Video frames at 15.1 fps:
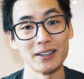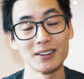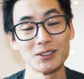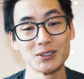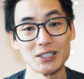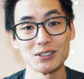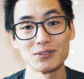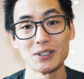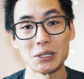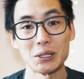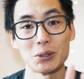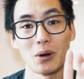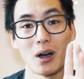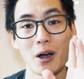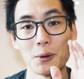in today's
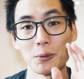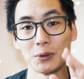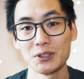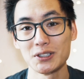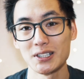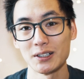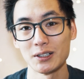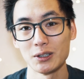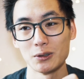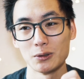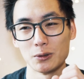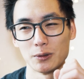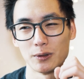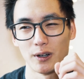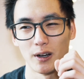video I want to tell
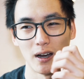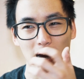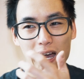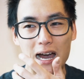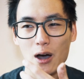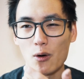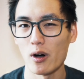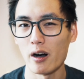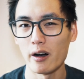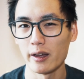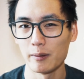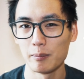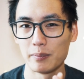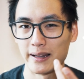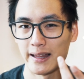you how
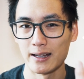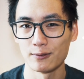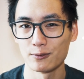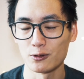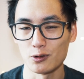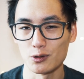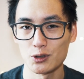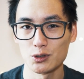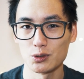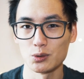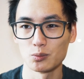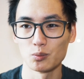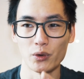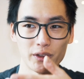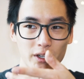I plan for a
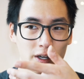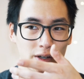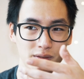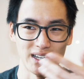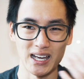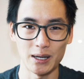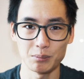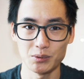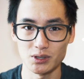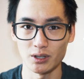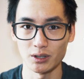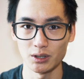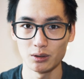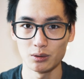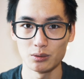shoot, what kind of apps
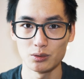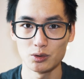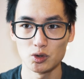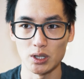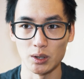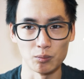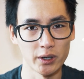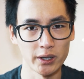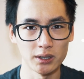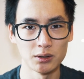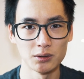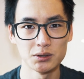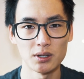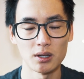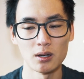I use and why I
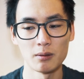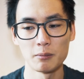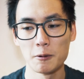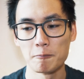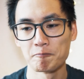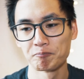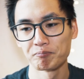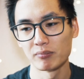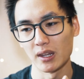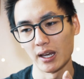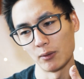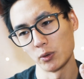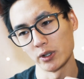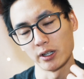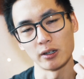use them,
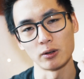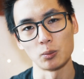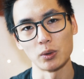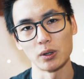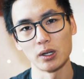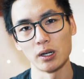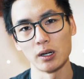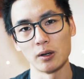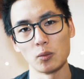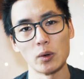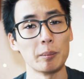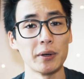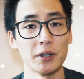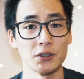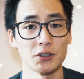and what kind of
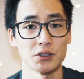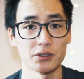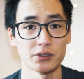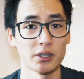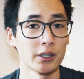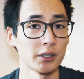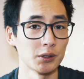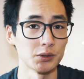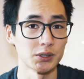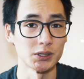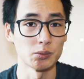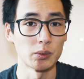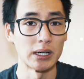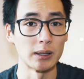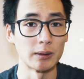web pages I use
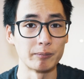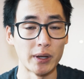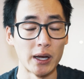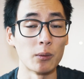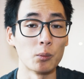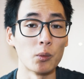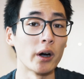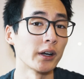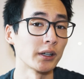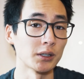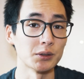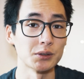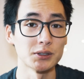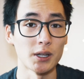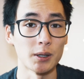as well and why I
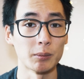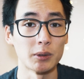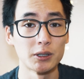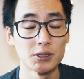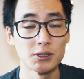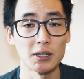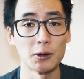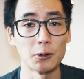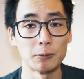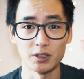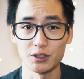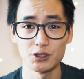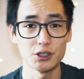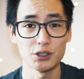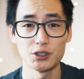use them. So
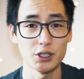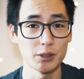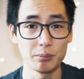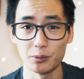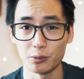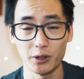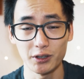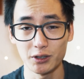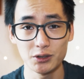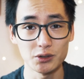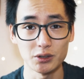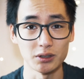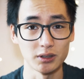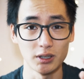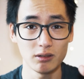let's just jump right
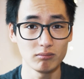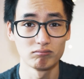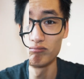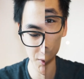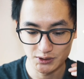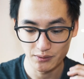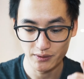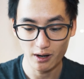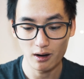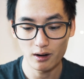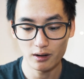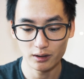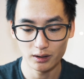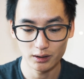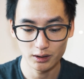into it, yeah? So there
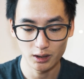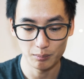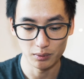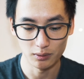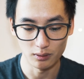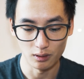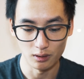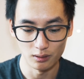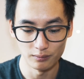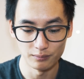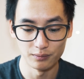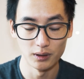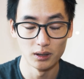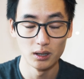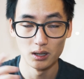are a couple
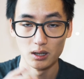of